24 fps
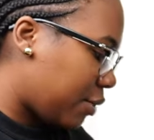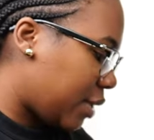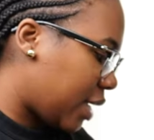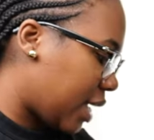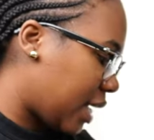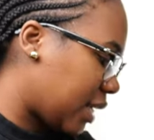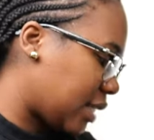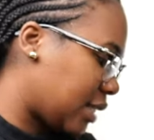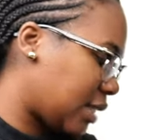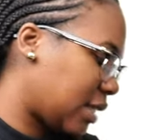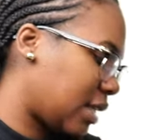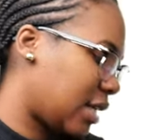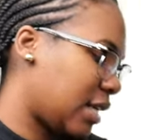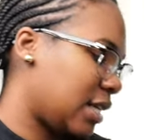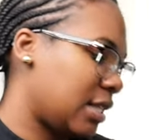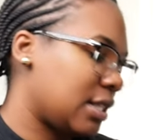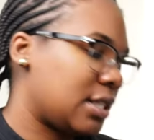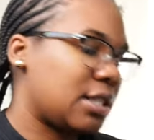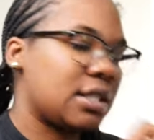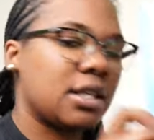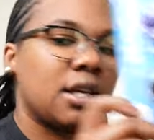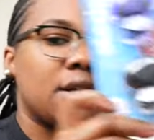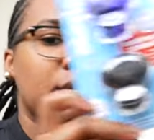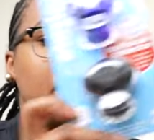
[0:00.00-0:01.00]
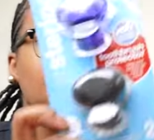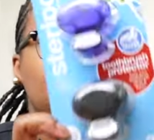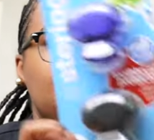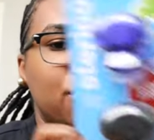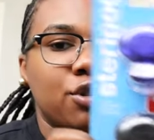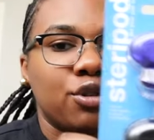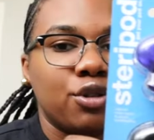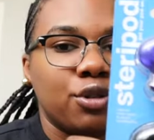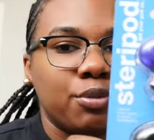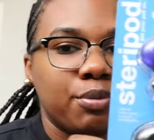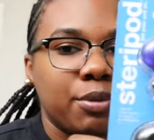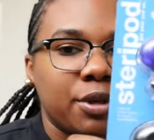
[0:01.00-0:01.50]
We had to get some
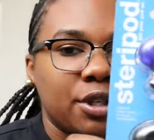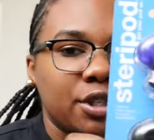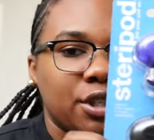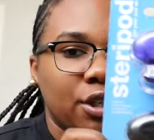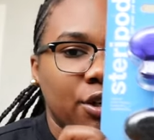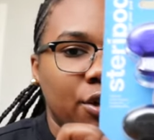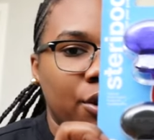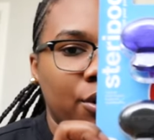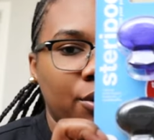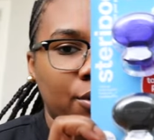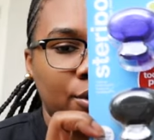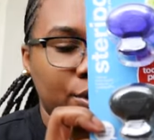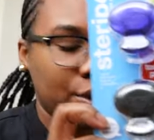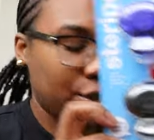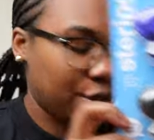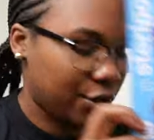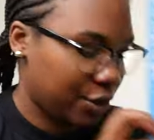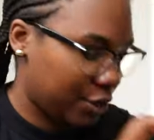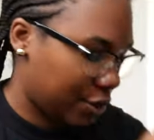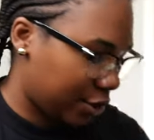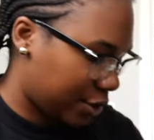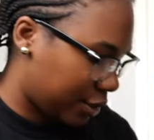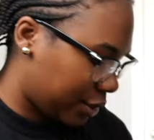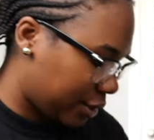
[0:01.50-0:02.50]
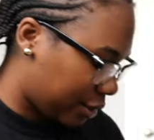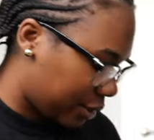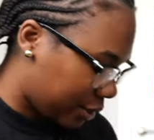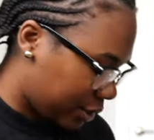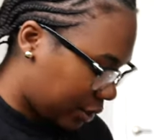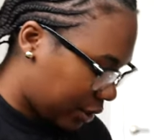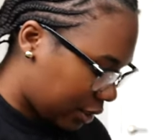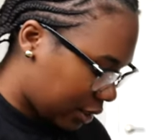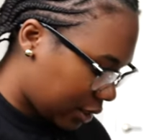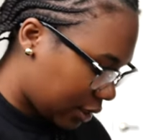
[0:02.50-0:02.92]
toothbrush holders